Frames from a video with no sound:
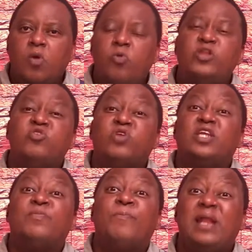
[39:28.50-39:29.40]
when you
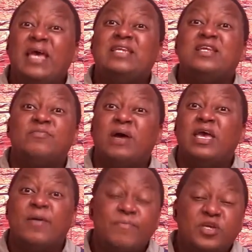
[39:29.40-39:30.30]
get blinded
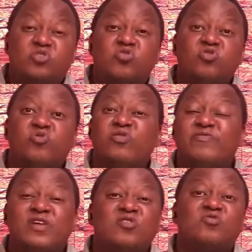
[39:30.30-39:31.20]
by ambition, you will
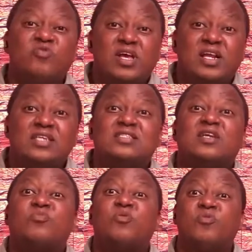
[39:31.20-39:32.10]
fail to realize
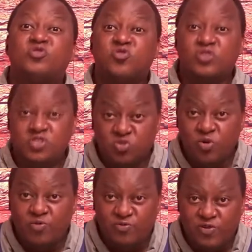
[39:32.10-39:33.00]
that promotion is
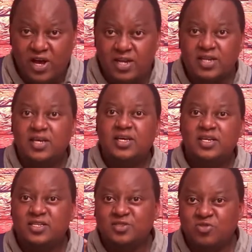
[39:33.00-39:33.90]
conferred,
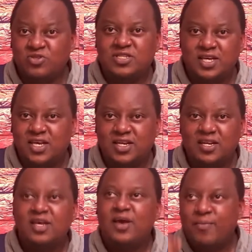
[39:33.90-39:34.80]
it is not
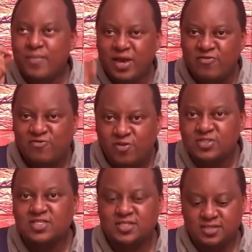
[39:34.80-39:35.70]
taken by
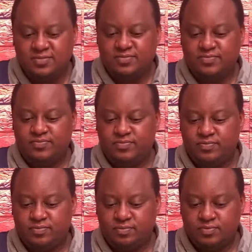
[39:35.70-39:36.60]
force.
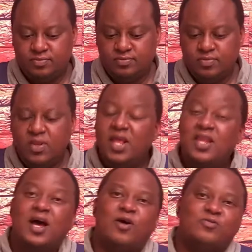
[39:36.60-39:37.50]

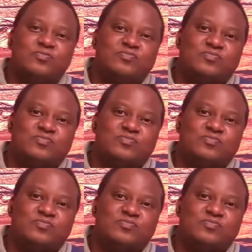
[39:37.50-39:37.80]
Now,